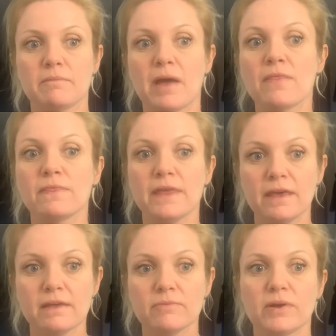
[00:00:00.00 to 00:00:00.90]
and
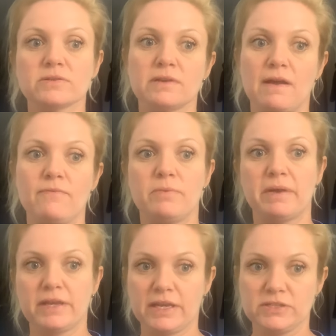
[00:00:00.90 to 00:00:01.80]
then we also have the
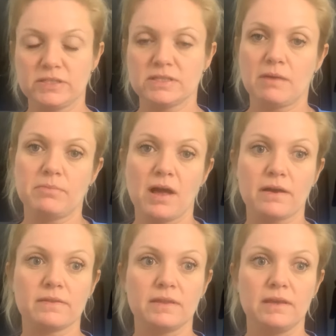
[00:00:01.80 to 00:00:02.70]
medications that
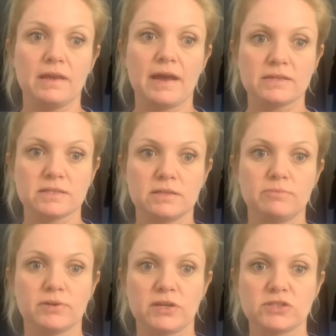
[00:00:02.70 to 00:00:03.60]
block the acid
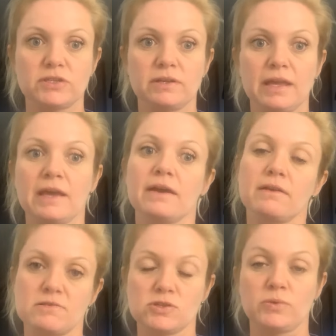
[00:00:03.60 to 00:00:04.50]
production and
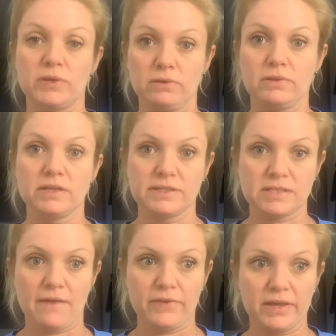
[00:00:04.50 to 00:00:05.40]
also heal the
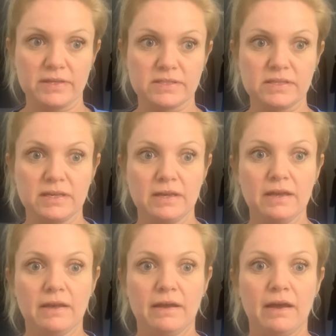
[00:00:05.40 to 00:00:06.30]
esophagus.
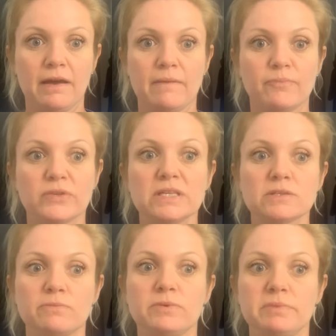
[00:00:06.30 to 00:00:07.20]
These
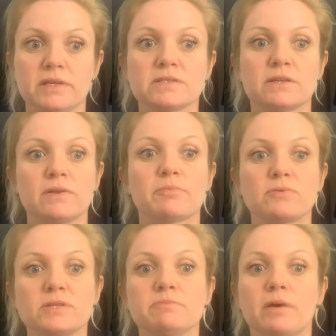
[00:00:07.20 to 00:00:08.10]
would be considered the
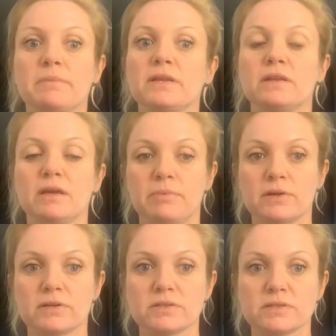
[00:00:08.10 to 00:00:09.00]
proton pump
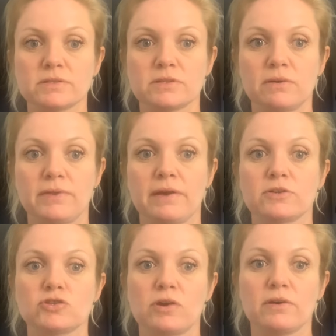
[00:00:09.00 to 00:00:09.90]
inhibitors. So they are
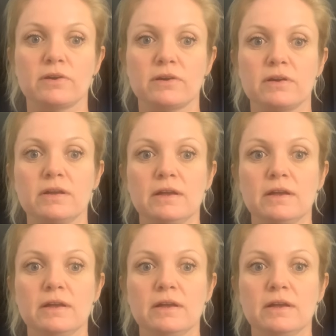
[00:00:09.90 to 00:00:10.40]
stronger